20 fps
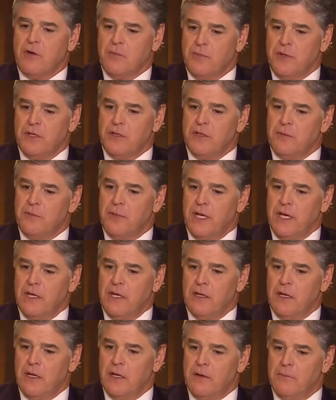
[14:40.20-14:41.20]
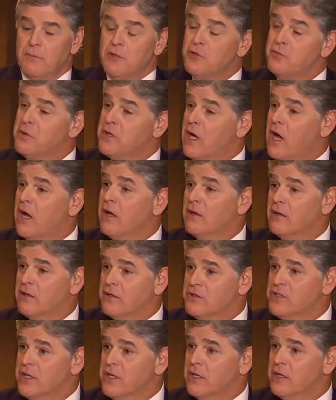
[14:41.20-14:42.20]
now a big debate. Mitch
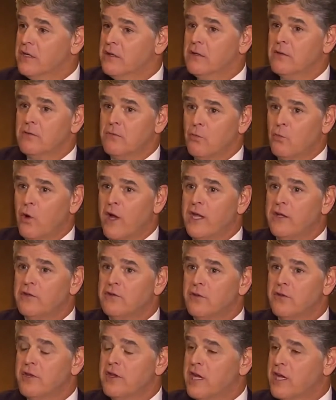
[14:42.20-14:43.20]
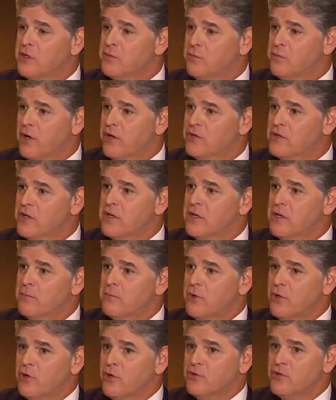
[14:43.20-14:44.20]
McConnell has said, wait till the next president?
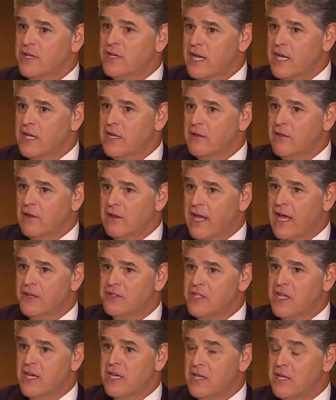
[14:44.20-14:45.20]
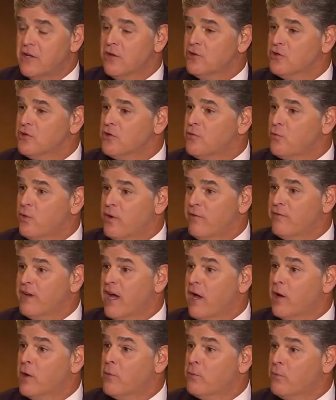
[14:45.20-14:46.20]
Because in the last 80 years, we
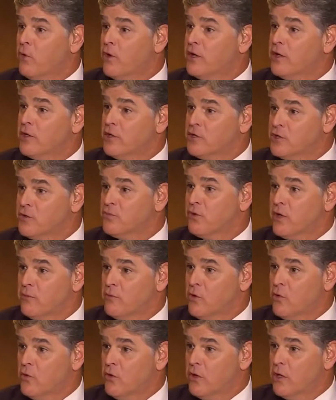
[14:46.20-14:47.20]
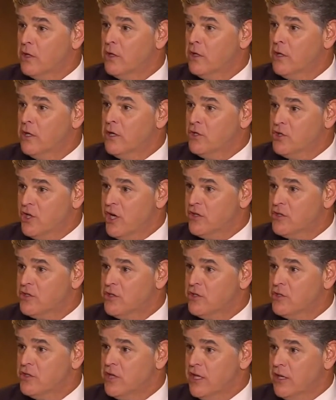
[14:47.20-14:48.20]
have not appointed a Supreme Court
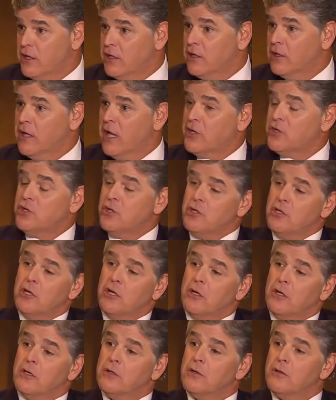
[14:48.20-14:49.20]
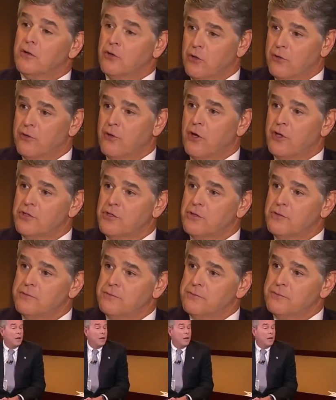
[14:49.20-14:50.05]
justice in an election year. Your thoughts?